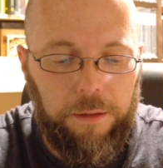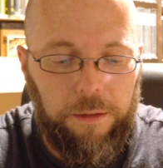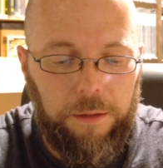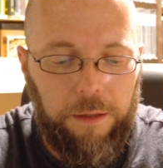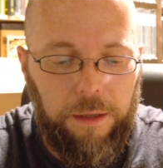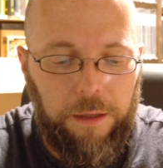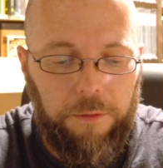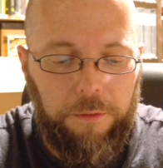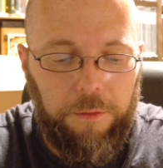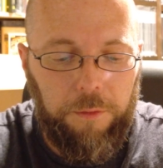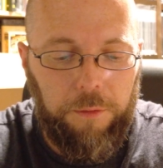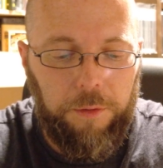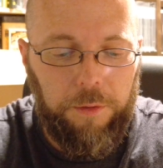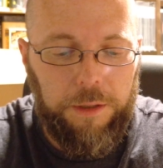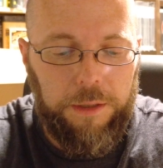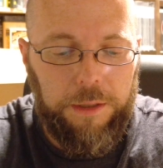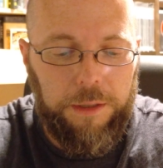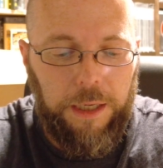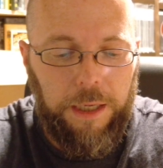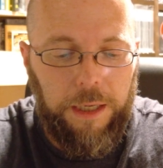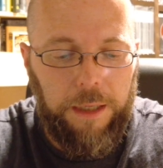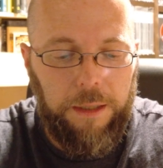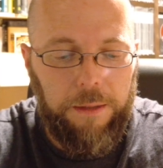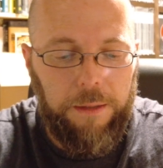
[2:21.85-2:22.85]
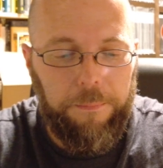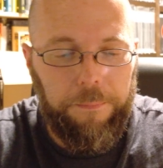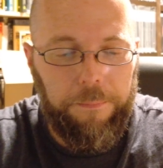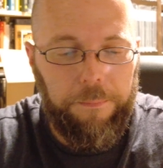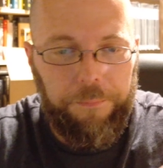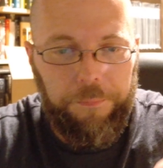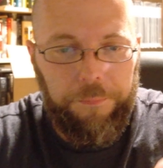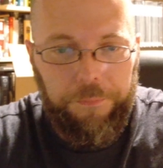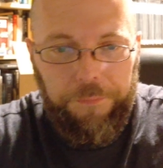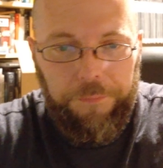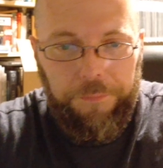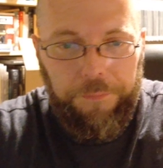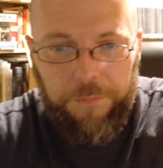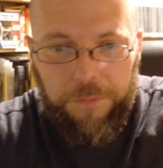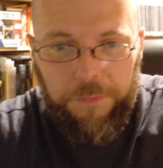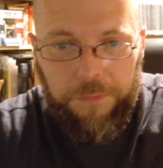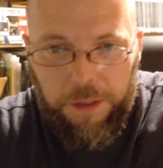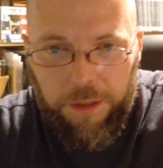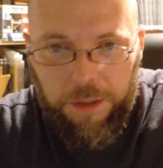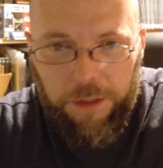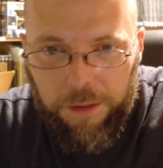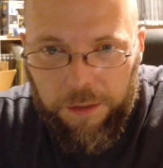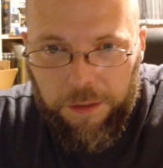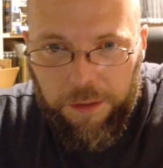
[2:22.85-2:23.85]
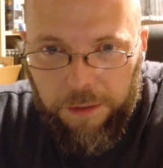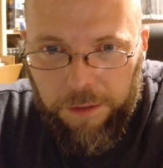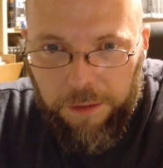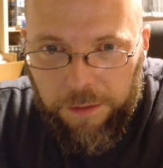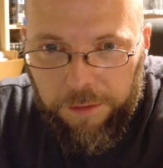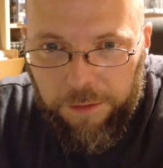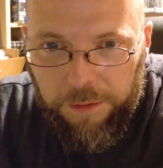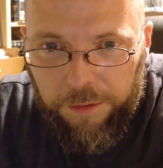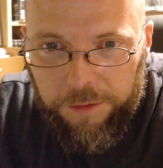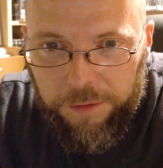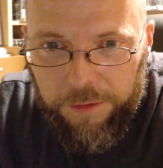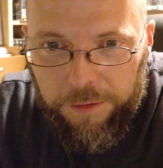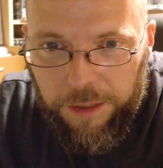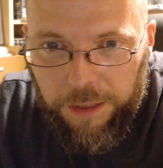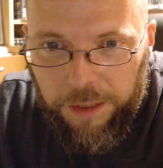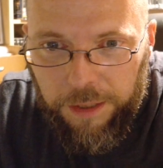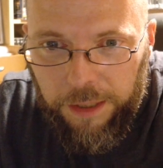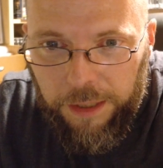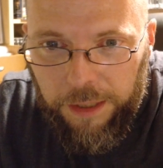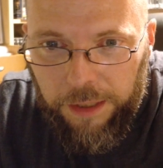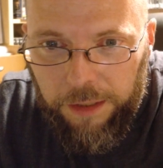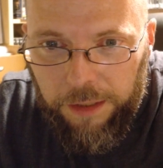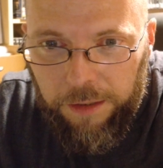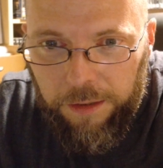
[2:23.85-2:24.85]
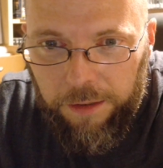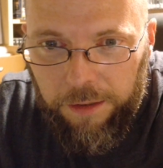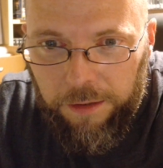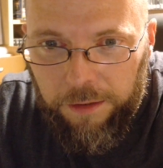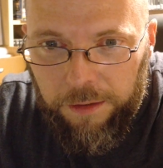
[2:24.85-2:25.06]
however you want to say it. There's the head.